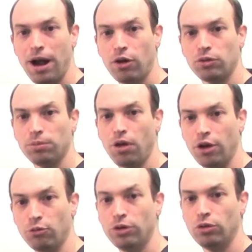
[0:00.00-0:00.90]
power supply
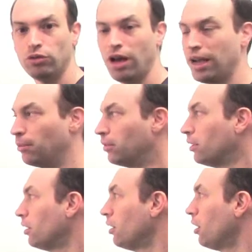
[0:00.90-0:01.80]
real time.
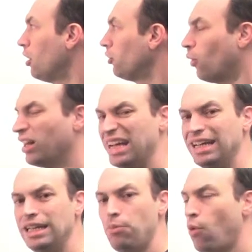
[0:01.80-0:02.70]
So at
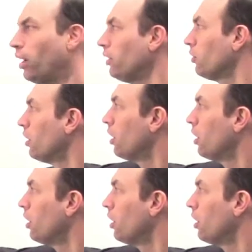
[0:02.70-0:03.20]
any point